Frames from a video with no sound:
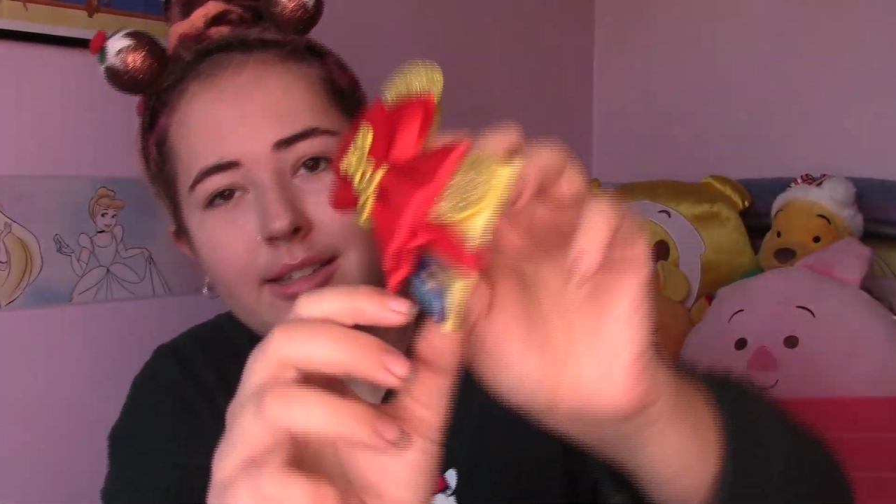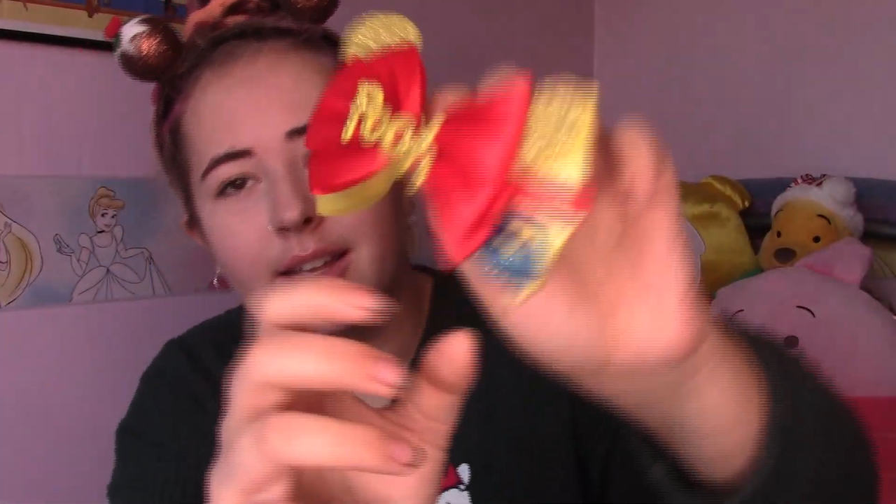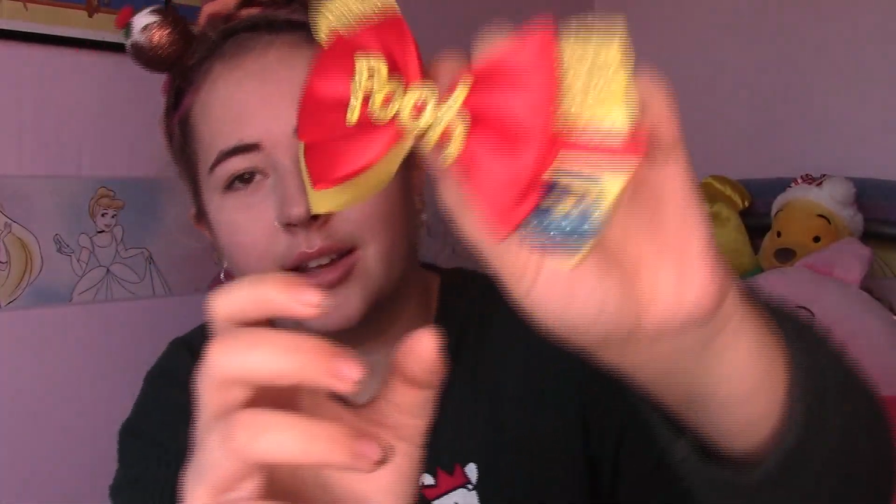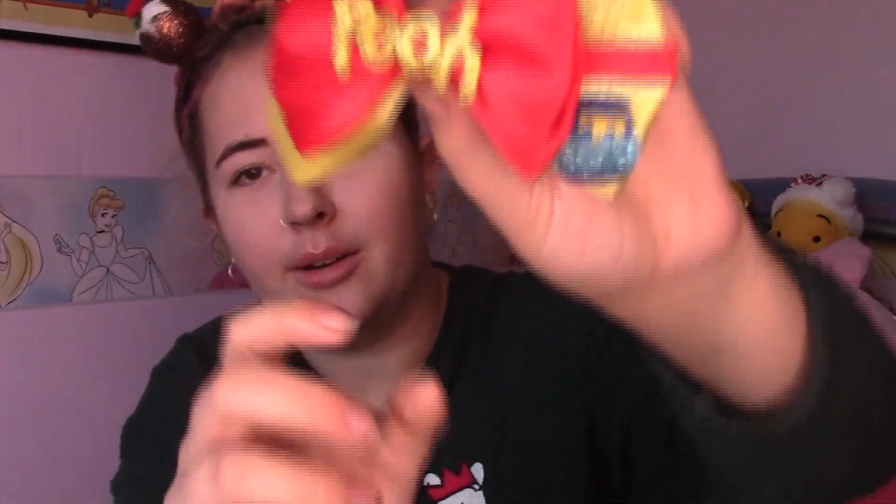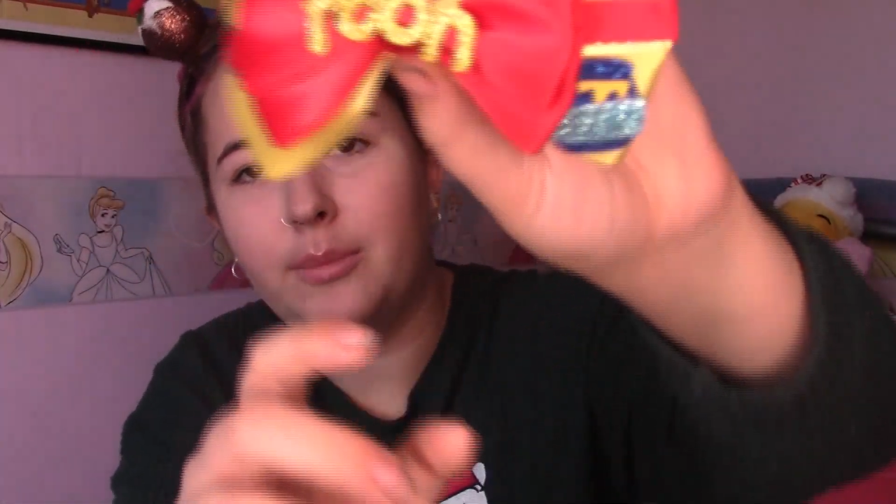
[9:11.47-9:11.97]
It's
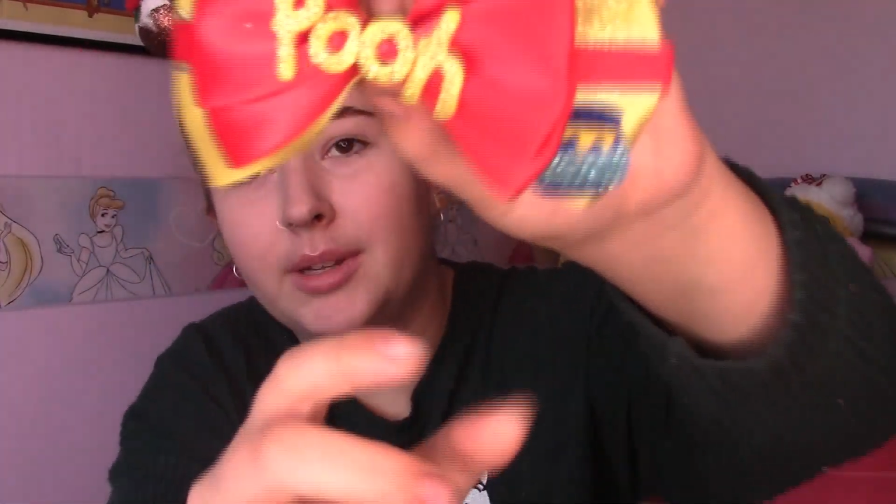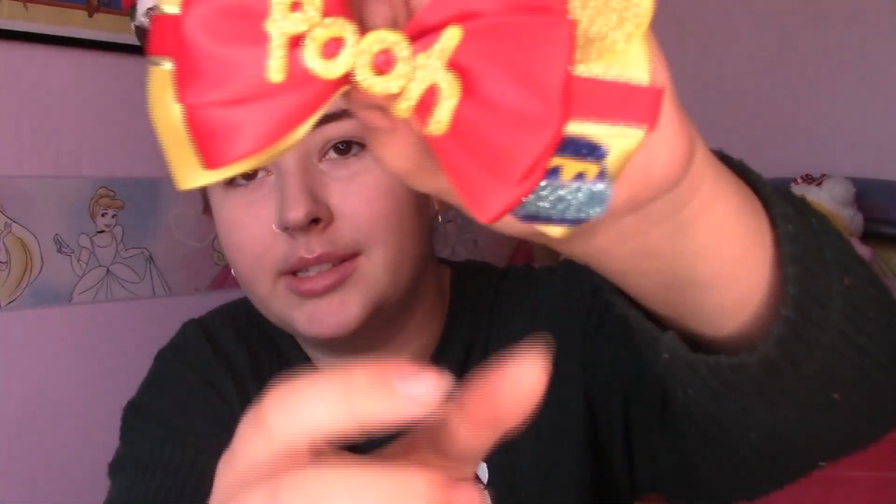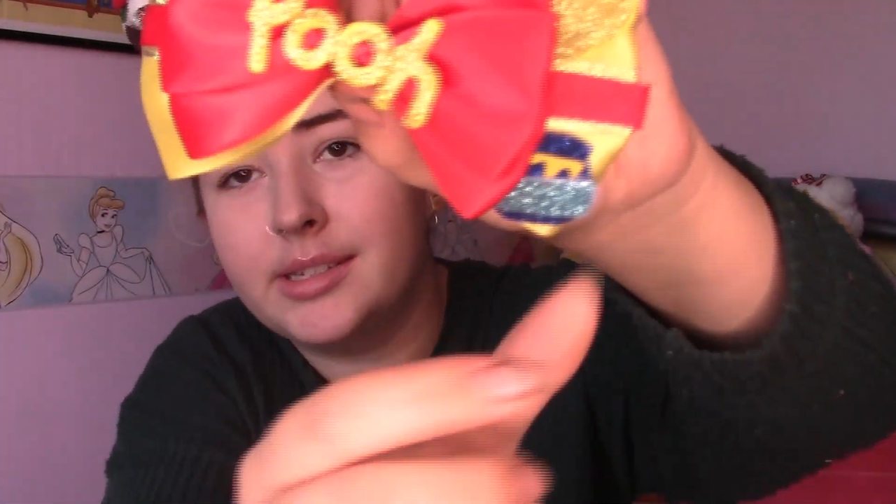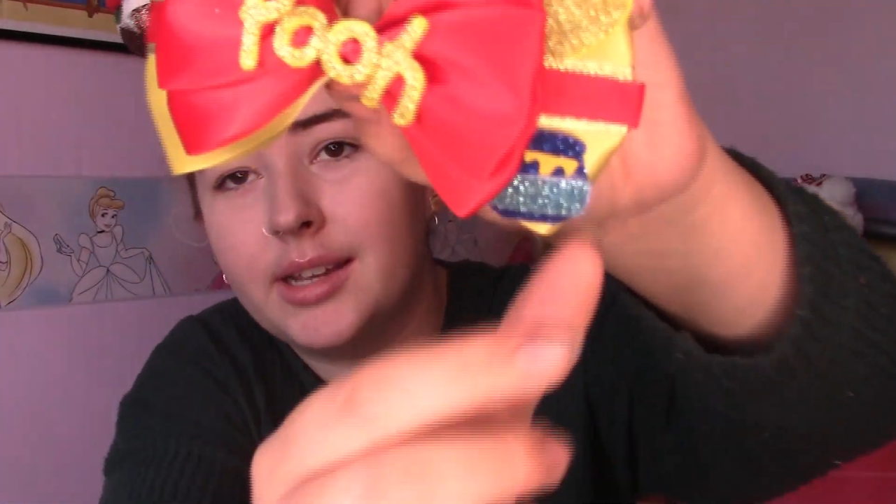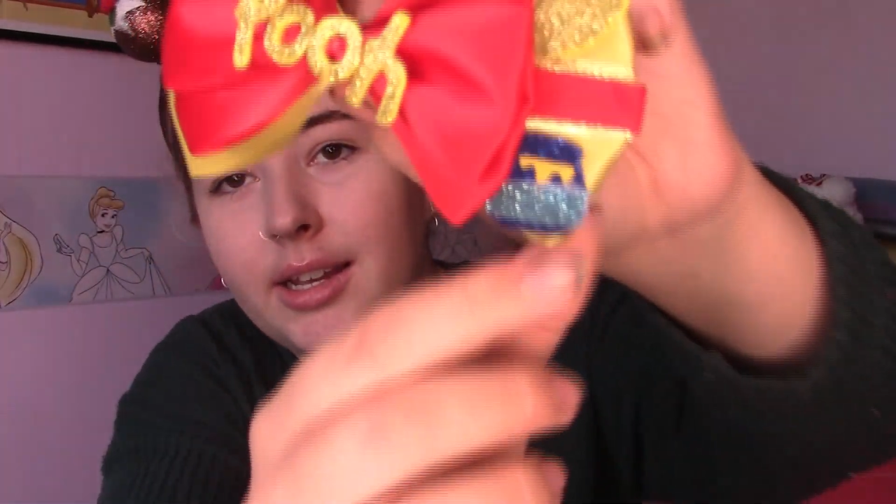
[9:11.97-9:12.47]
like on
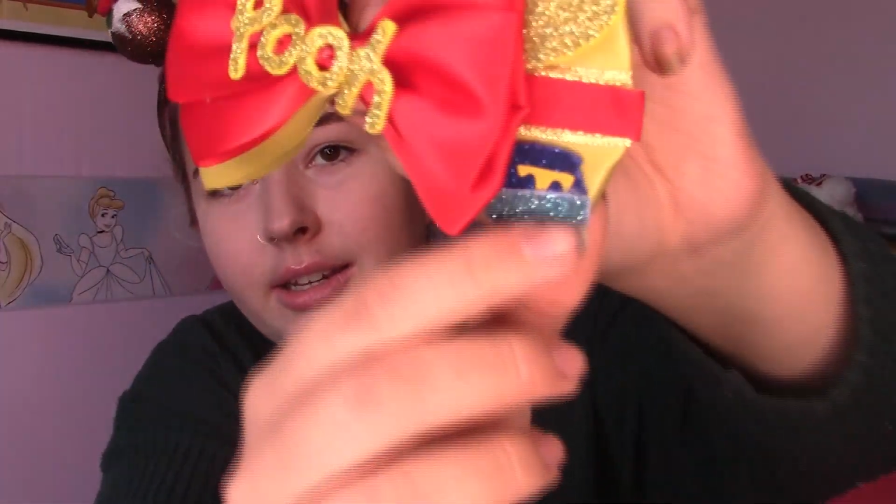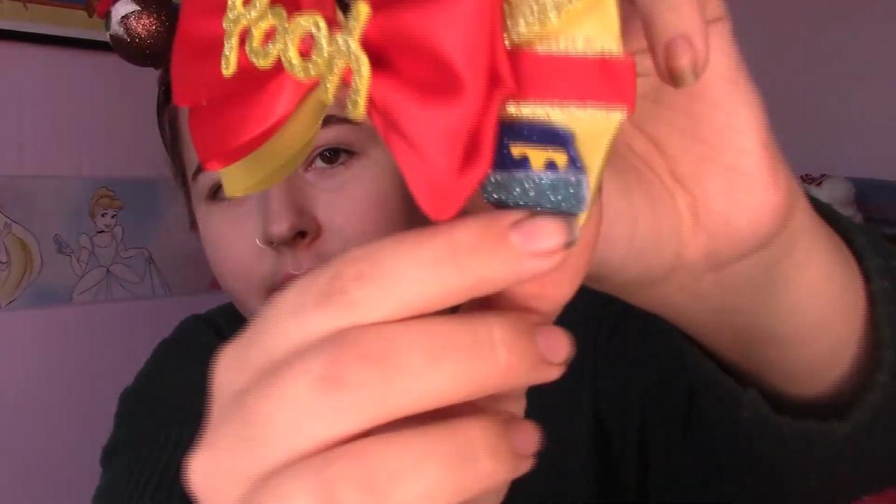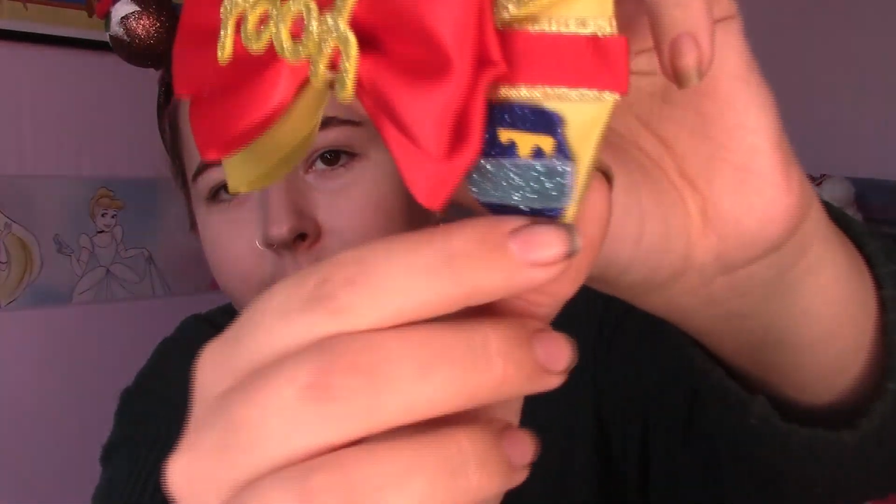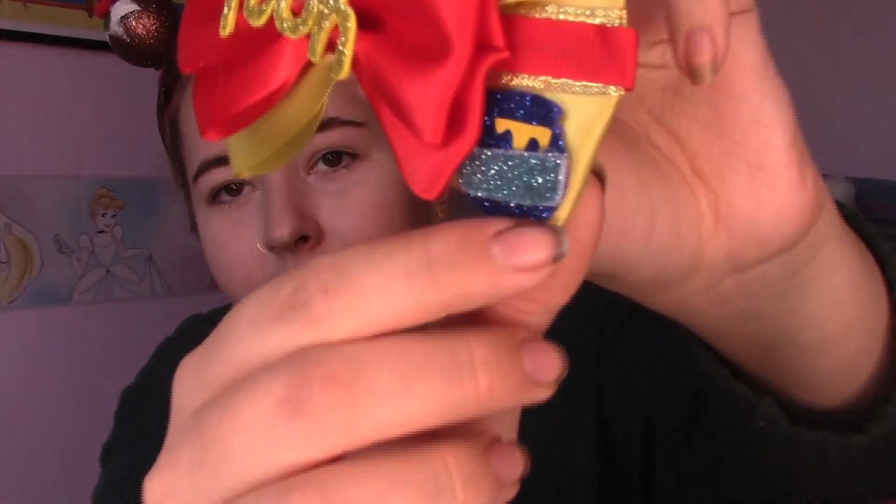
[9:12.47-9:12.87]
one side over